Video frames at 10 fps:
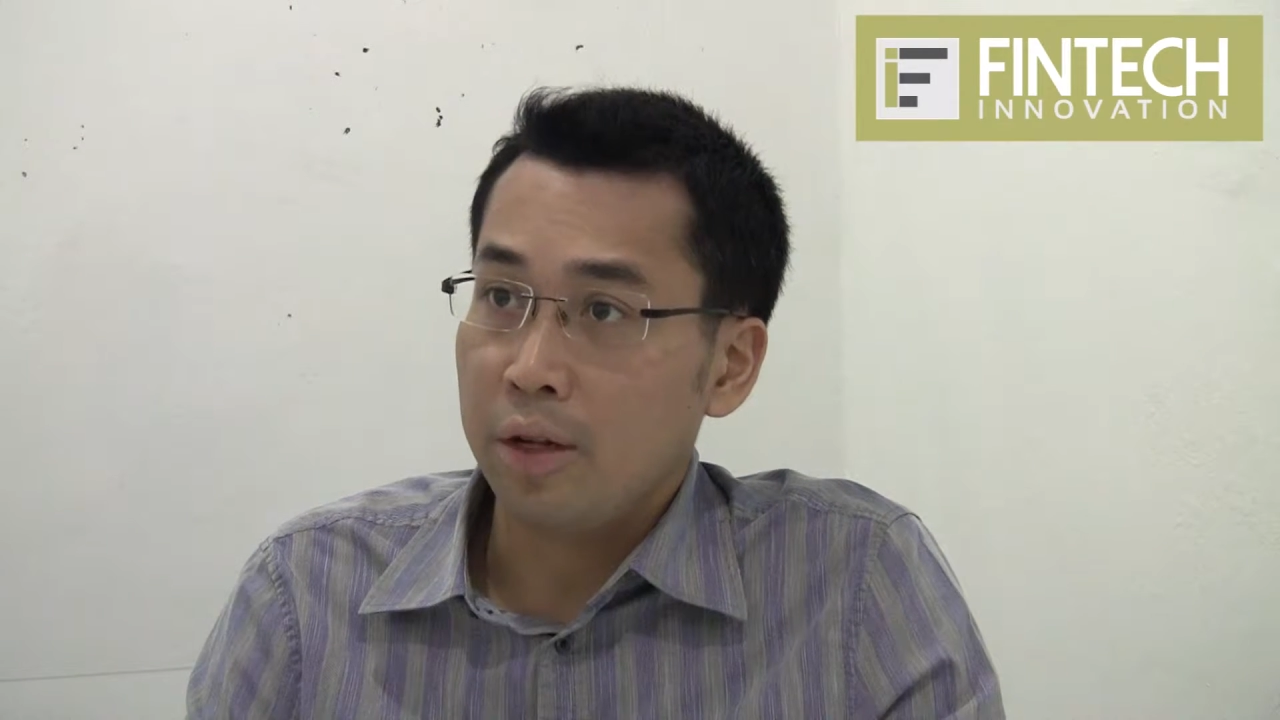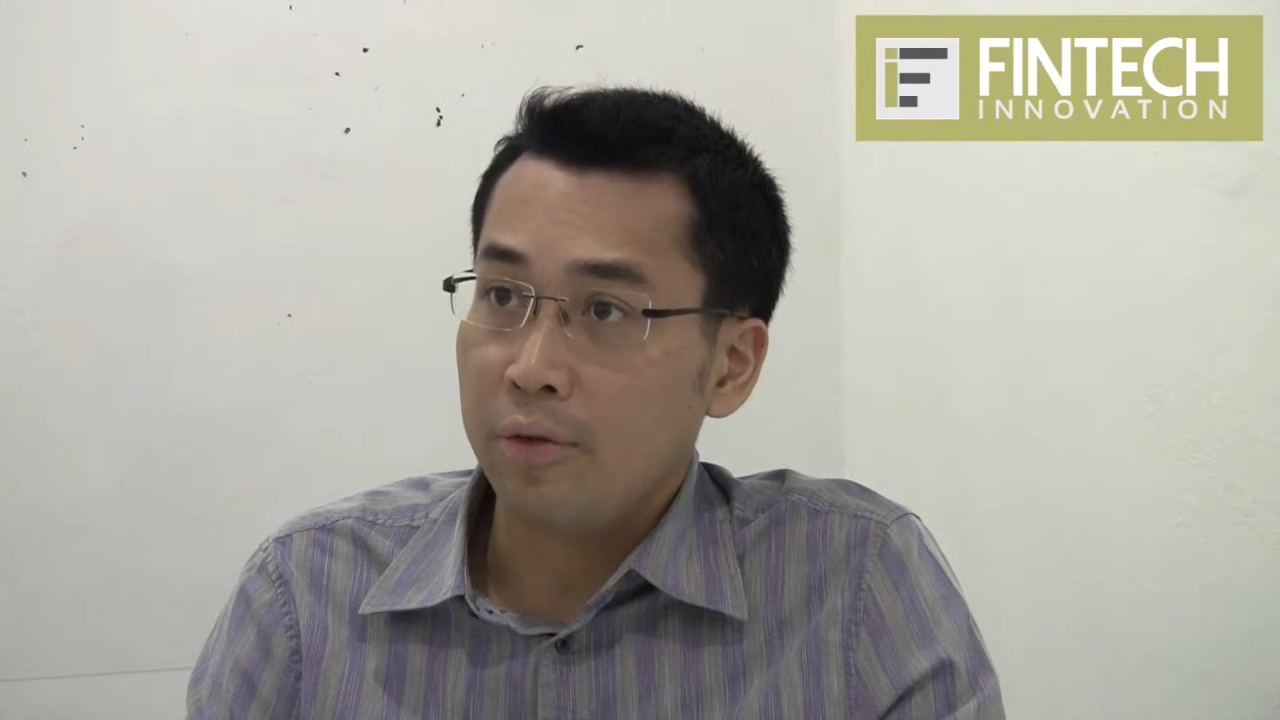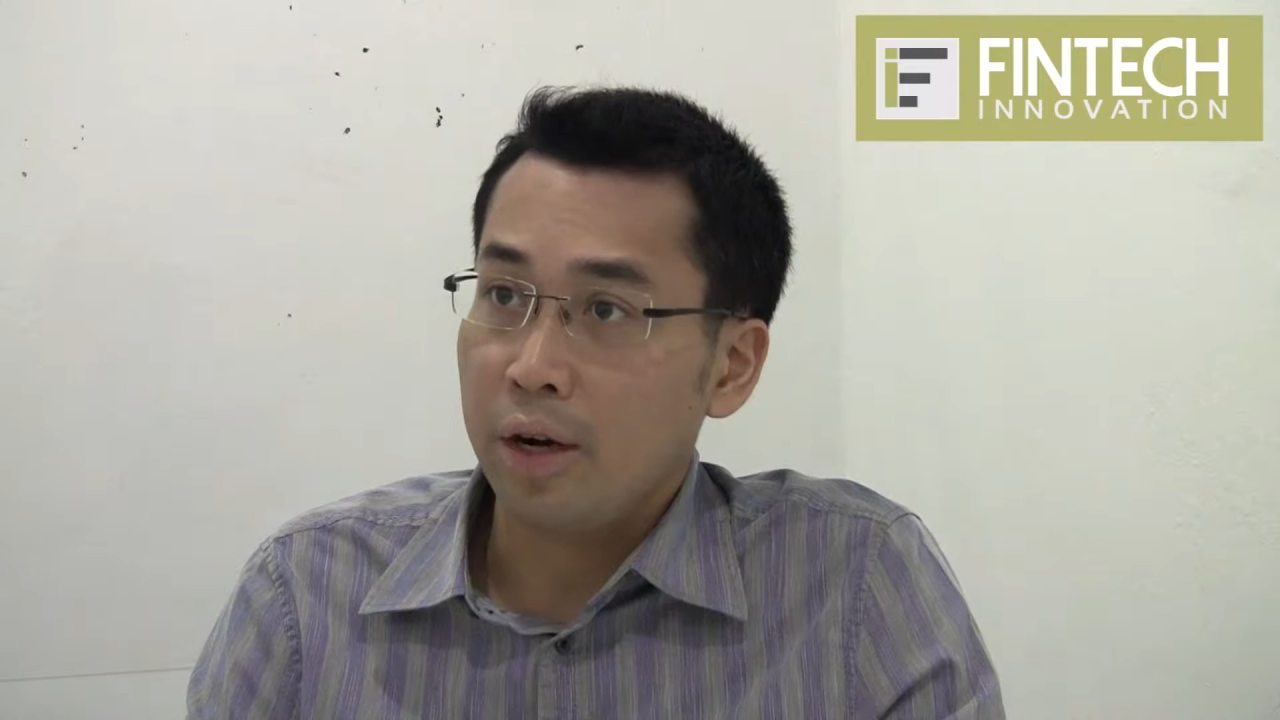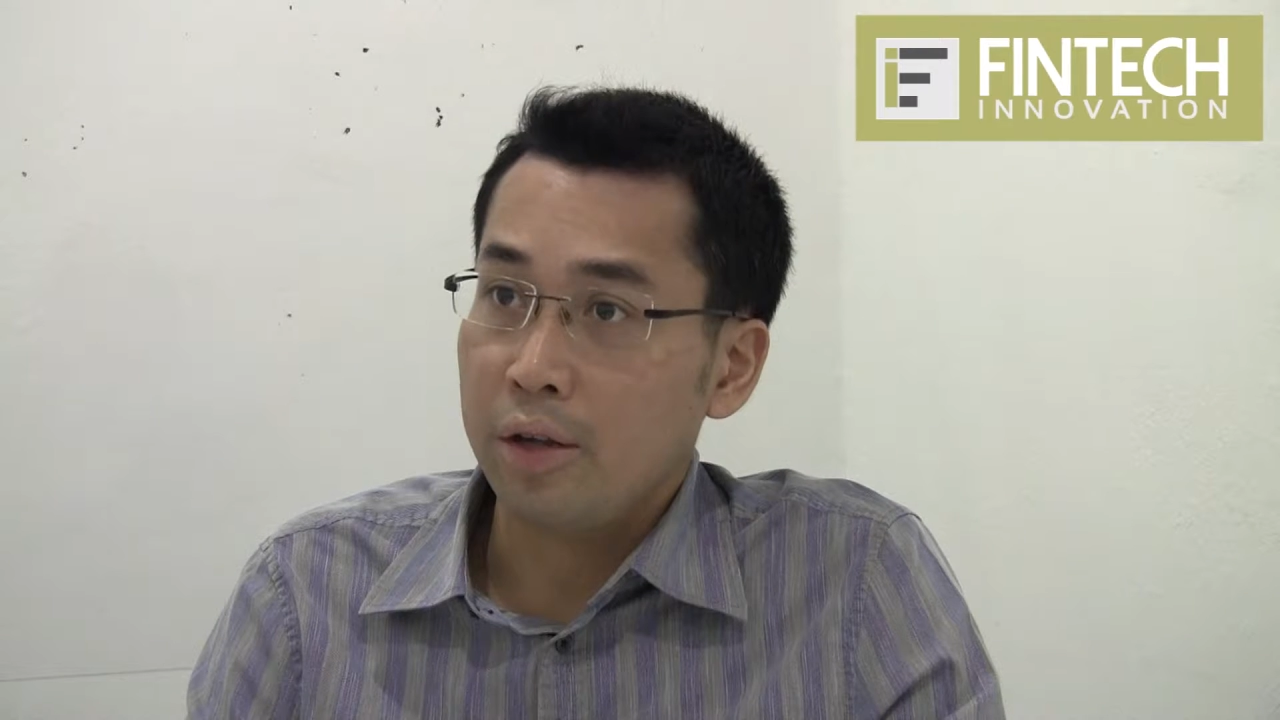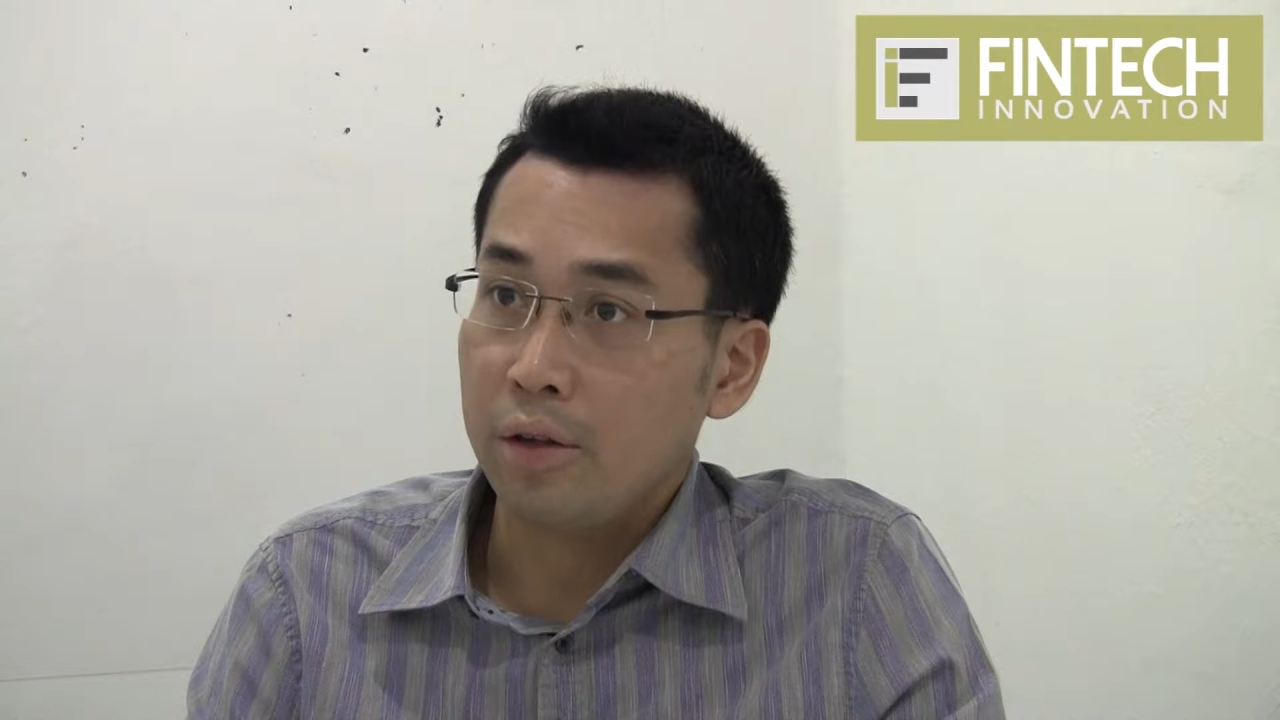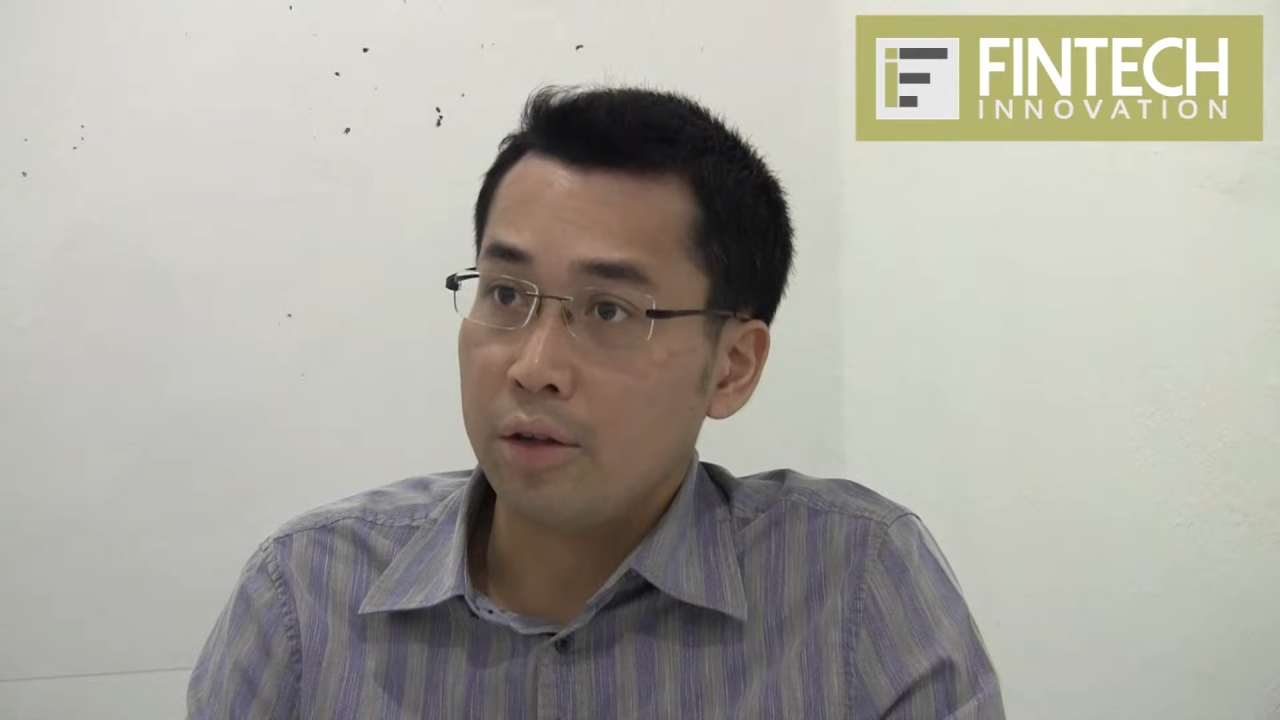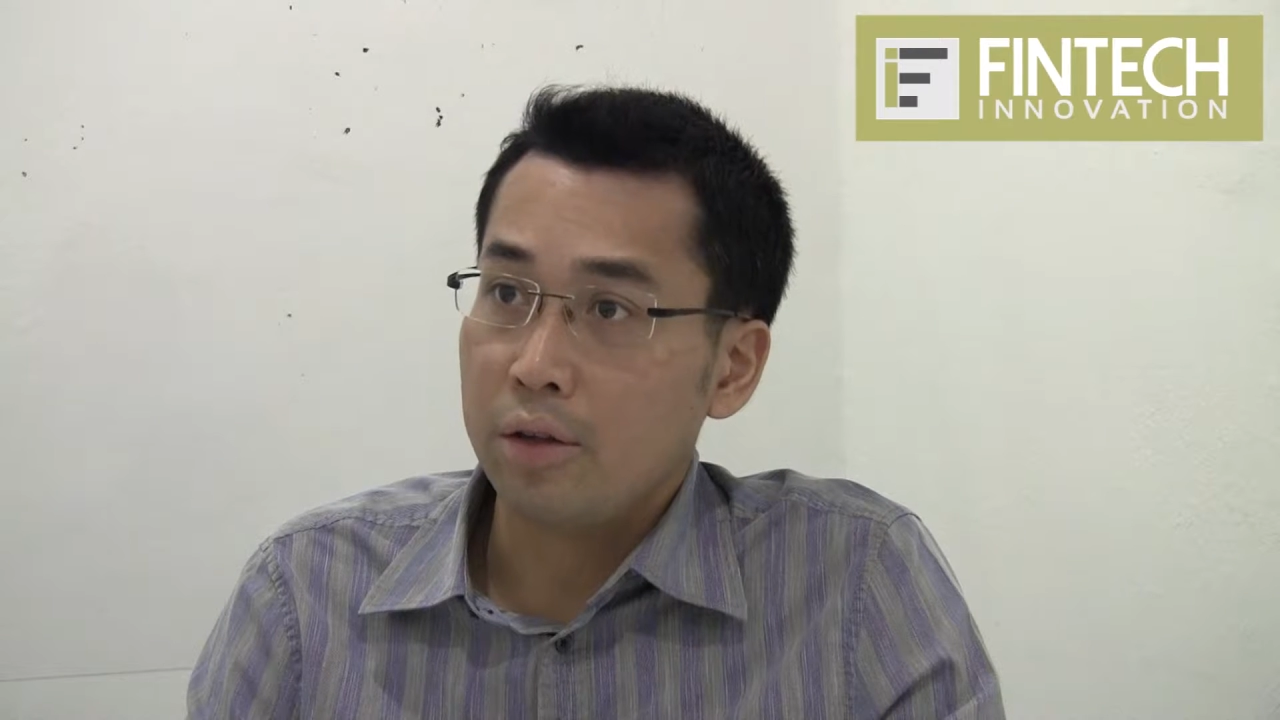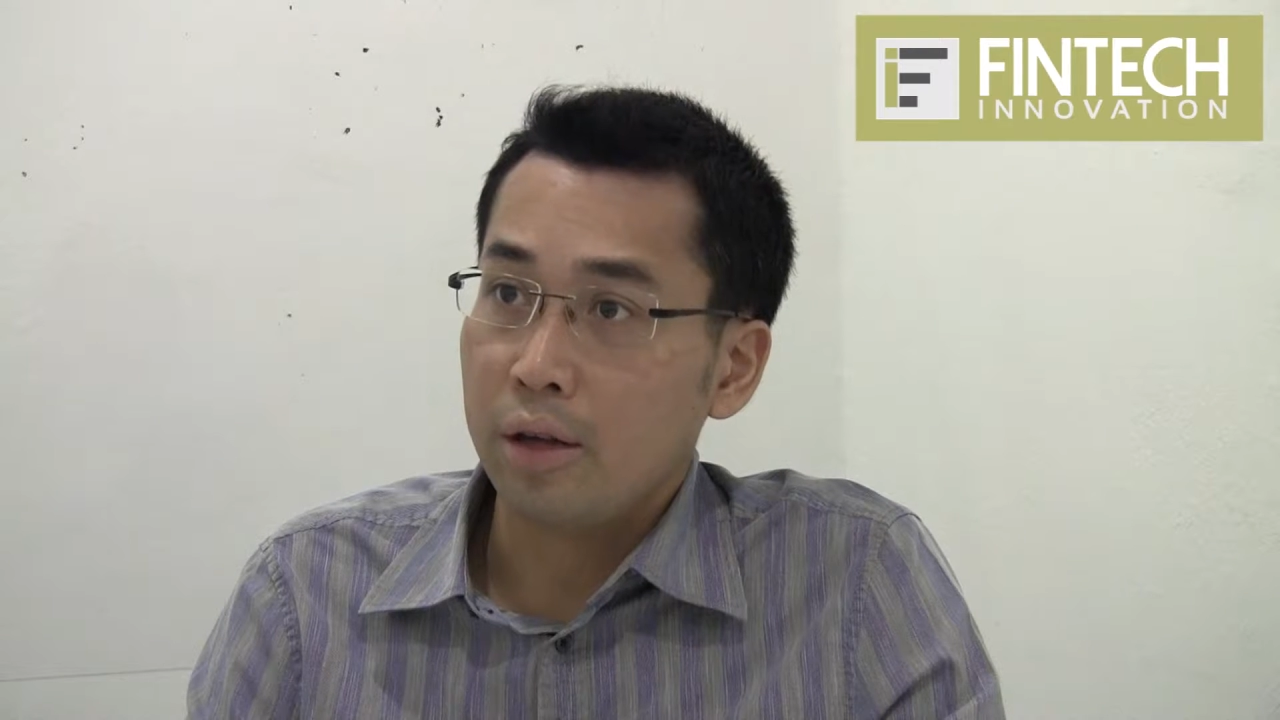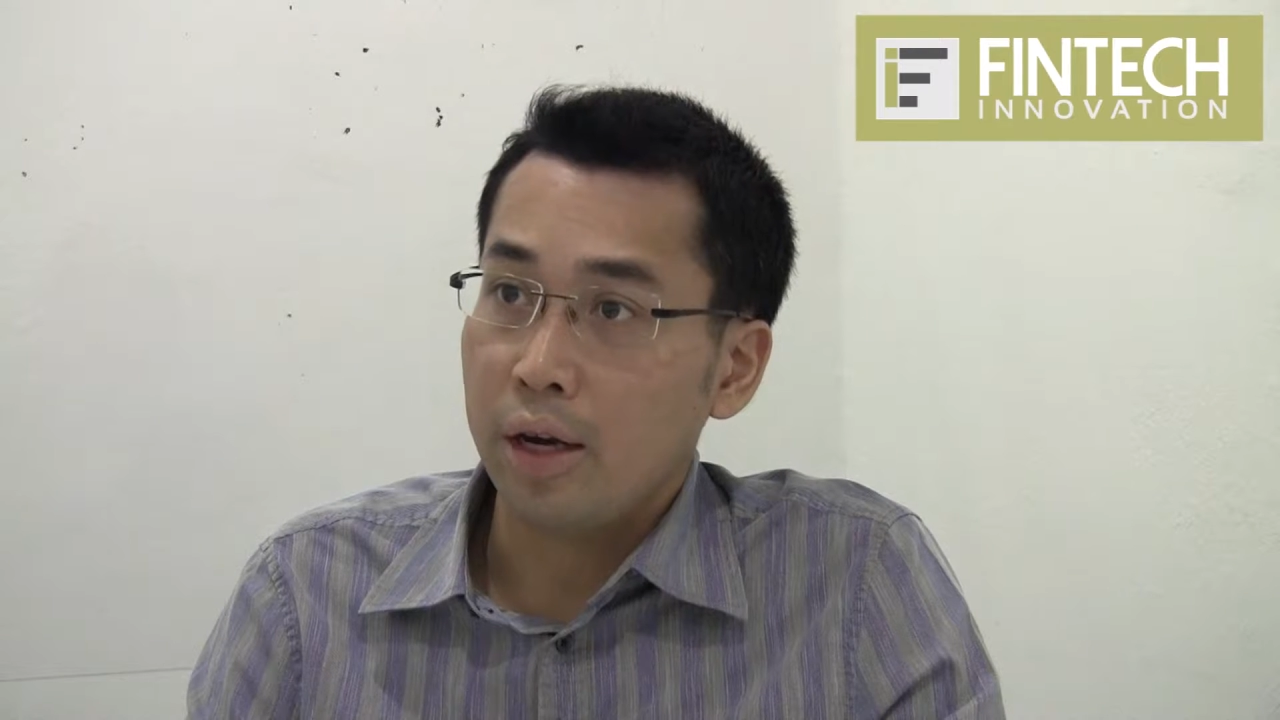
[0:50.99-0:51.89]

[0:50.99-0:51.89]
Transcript: advisors